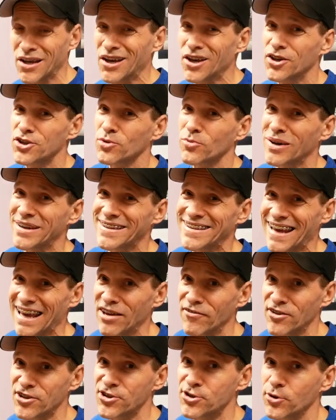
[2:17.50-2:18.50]
So what
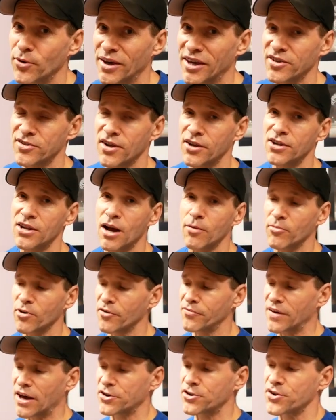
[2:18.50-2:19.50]
David's doing is a number
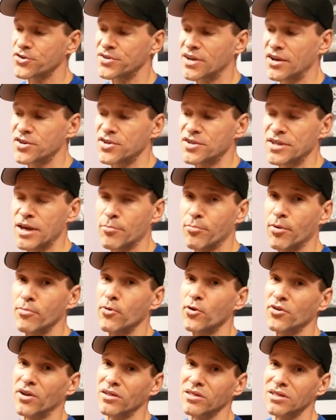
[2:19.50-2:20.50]
of exercises that
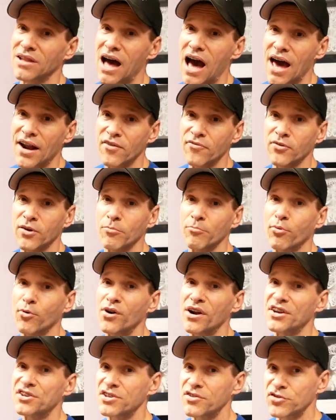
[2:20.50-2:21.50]
promote a lot of
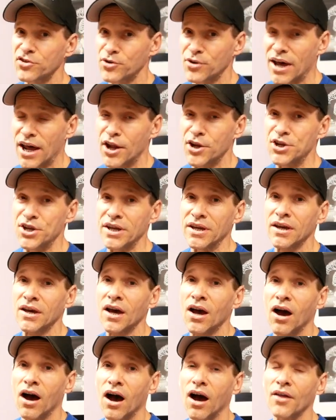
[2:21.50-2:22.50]
compressive strategy
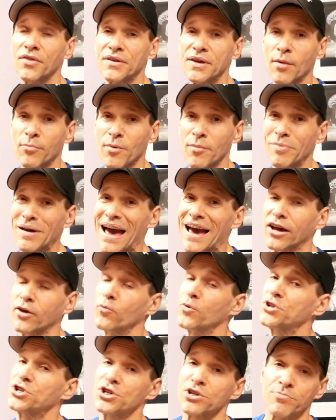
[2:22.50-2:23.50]
on the upper back,
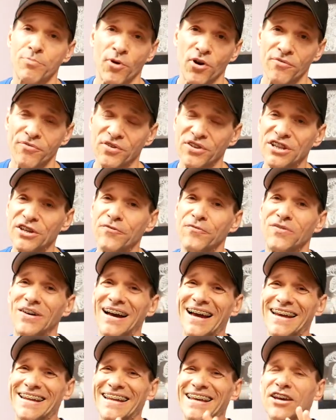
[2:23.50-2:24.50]
which is perfectly
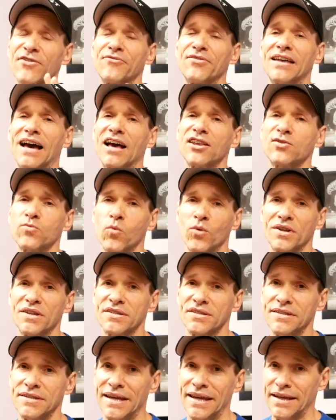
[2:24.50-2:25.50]
fine if that's what
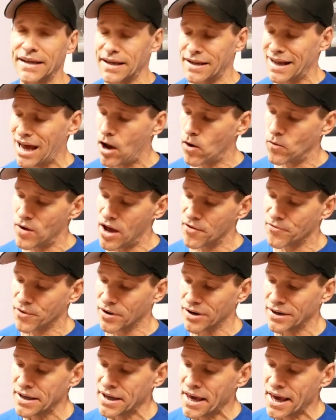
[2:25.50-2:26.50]
is needed.
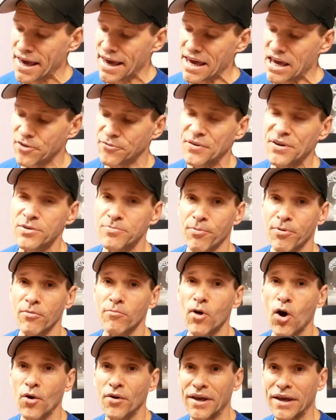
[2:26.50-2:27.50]
However, if he's
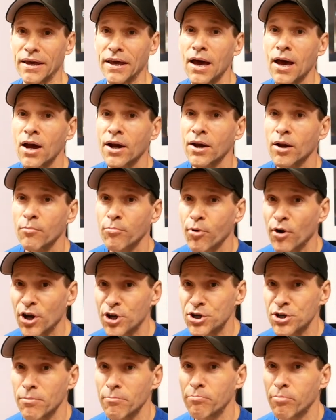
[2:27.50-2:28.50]
promoting
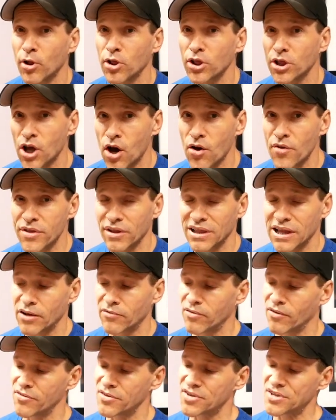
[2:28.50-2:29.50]
compression below the
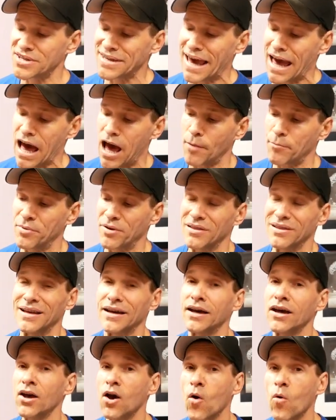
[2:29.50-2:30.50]
level of the
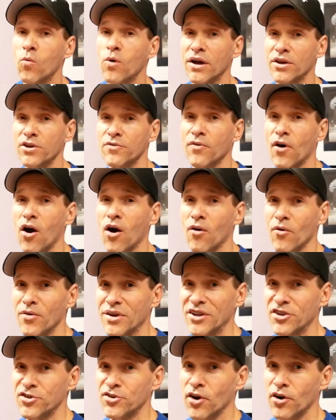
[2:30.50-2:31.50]
scapula, what you've
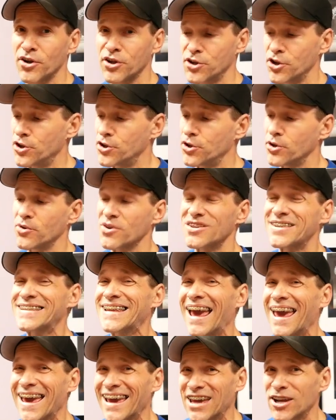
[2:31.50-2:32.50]
already started to do is
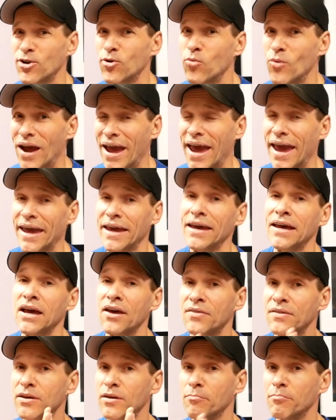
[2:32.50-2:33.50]
taken away
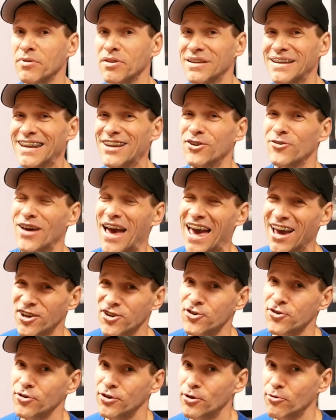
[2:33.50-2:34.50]
the ability to
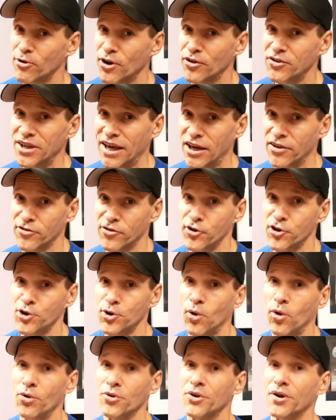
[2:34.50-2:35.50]
externally rotate the
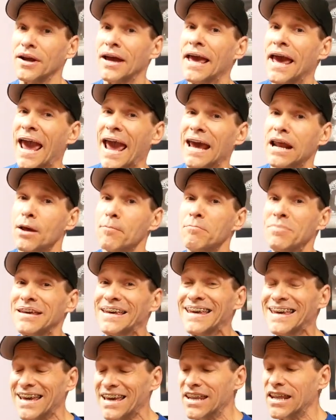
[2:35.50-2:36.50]
shoulder, and I'm
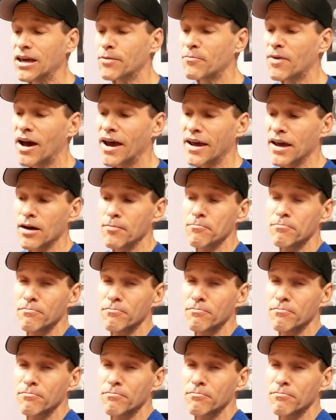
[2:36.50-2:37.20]
beginning my